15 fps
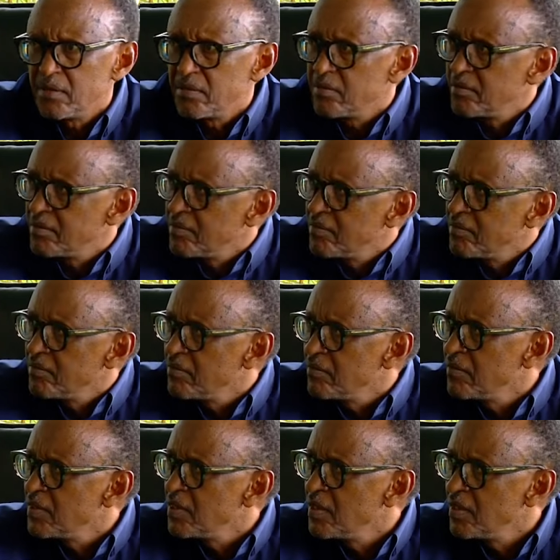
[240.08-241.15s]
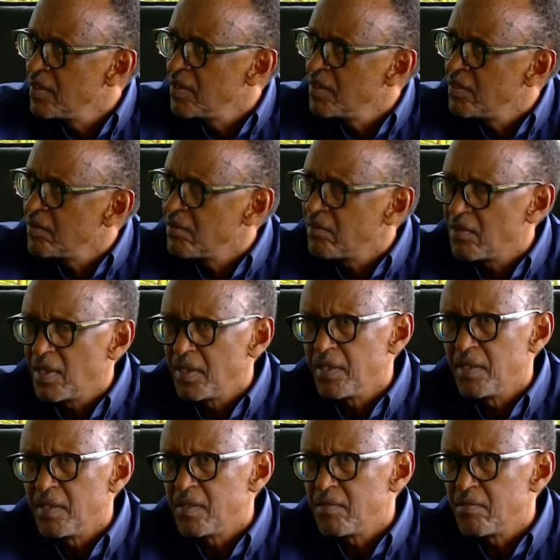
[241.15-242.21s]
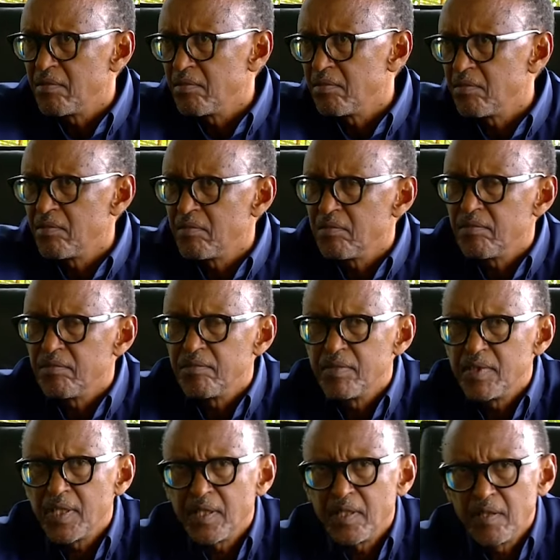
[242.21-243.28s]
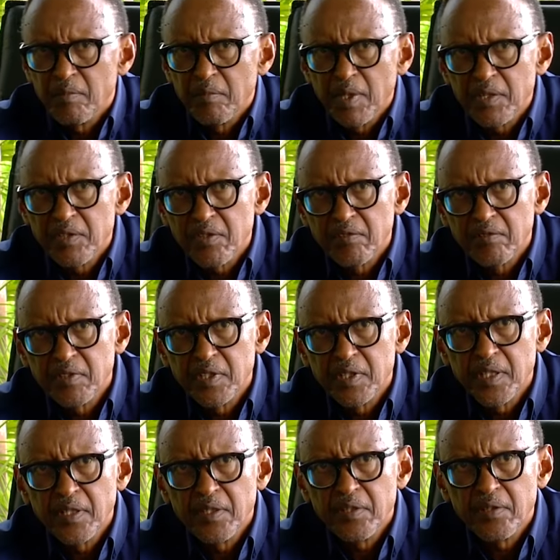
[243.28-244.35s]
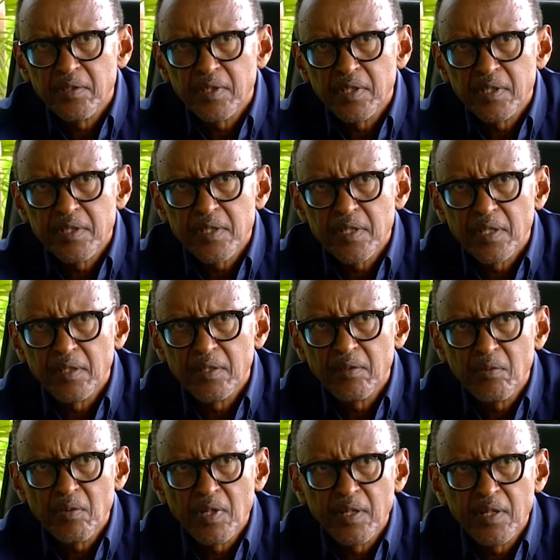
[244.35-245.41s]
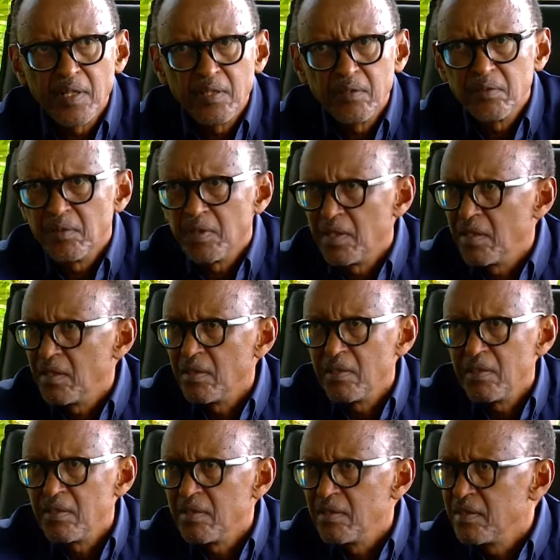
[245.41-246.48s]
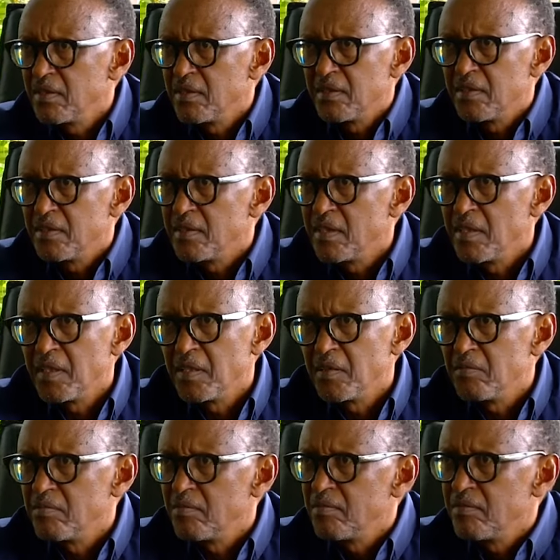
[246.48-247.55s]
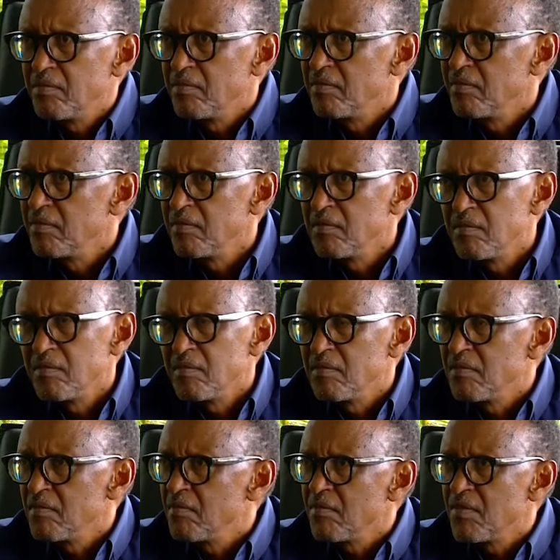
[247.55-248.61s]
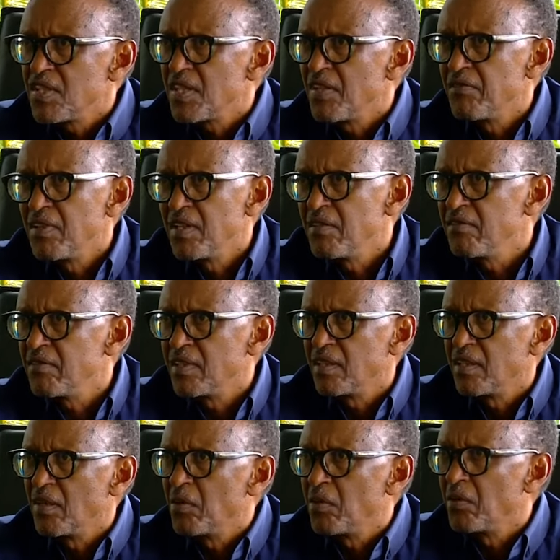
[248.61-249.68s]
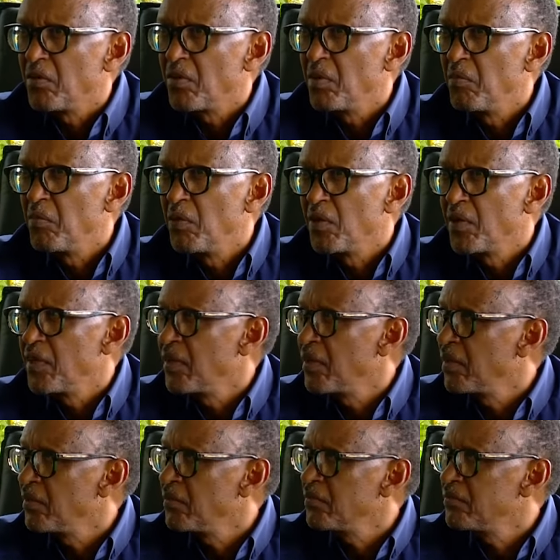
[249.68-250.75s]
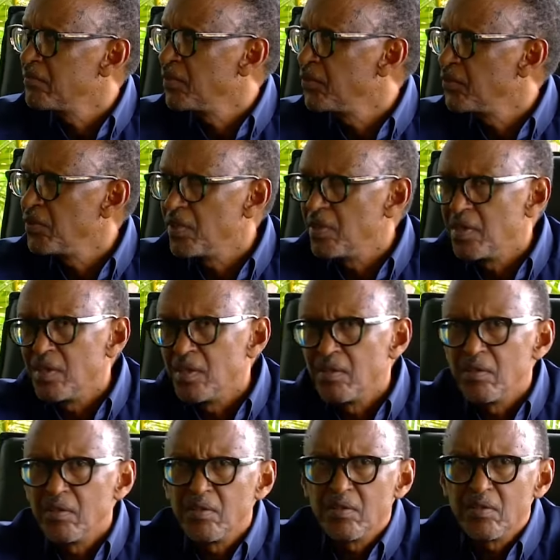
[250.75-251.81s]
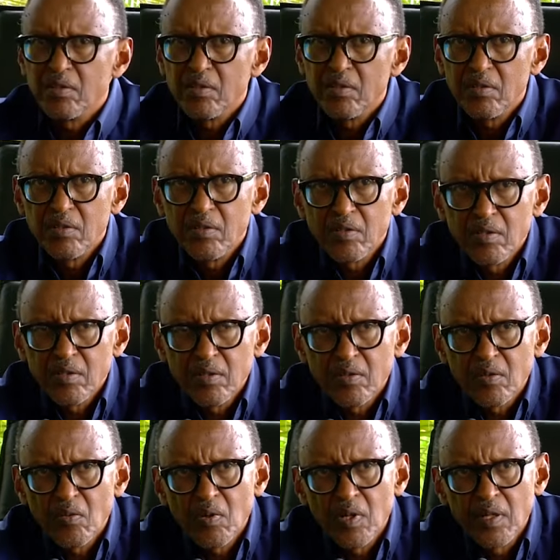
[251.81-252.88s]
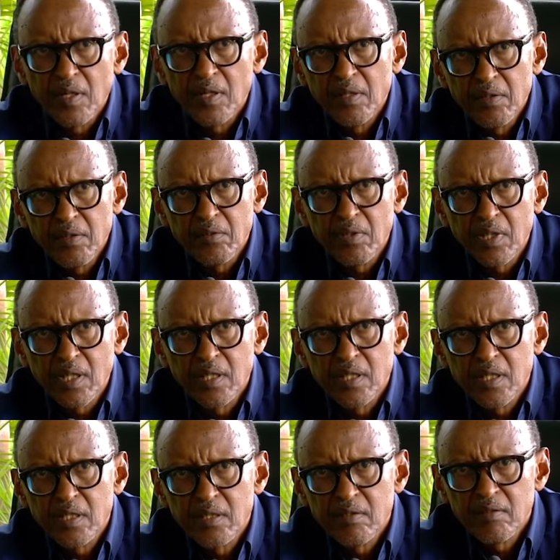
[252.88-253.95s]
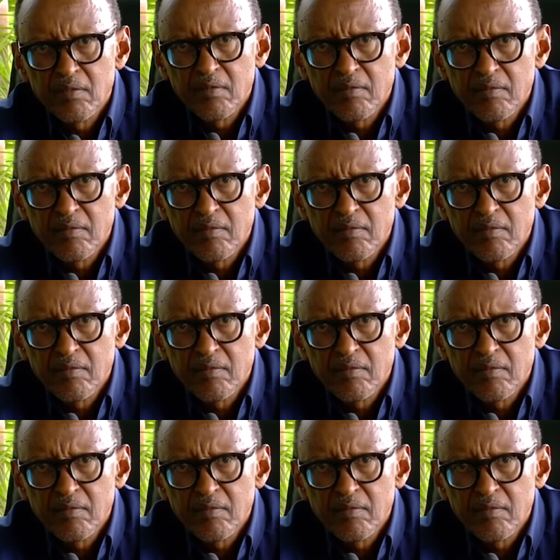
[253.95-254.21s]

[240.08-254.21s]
and we hadn't taken much of the territory inside Rwanda. We were really surviving along the border between uh, Rwanda and Uganda,